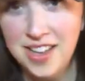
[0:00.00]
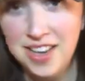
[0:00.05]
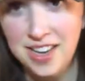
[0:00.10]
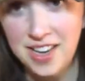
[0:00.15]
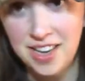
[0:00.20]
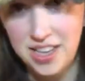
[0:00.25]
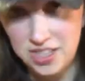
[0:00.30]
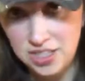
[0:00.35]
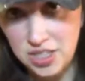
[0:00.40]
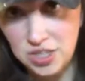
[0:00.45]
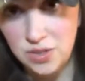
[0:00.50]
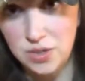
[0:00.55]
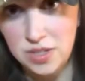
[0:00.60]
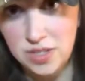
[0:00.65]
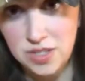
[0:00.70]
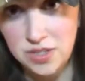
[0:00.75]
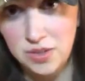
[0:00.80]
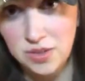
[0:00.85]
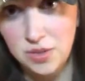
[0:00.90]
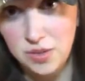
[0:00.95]
it's just
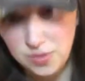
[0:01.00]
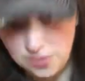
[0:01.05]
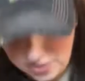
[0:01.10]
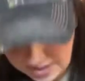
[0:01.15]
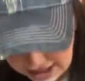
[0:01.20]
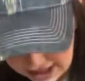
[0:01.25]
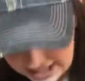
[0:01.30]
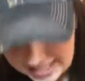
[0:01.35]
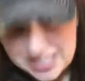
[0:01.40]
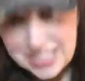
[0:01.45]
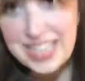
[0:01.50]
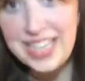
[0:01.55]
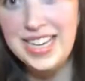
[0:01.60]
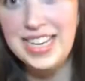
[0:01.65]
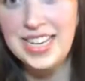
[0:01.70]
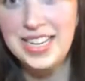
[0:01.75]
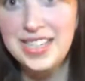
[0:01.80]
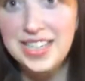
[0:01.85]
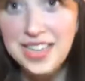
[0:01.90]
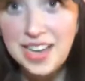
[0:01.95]
real easy,
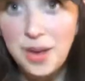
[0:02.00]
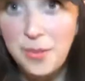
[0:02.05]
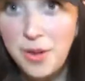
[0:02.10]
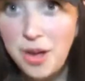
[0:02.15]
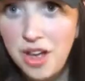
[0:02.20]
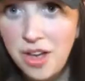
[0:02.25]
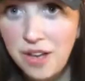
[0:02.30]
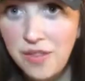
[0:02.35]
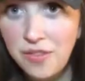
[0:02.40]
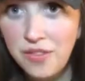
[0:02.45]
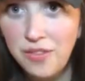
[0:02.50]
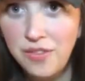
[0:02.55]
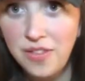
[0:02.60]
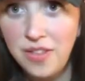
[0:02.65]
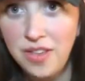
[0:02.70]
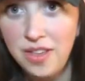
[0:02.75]
come off,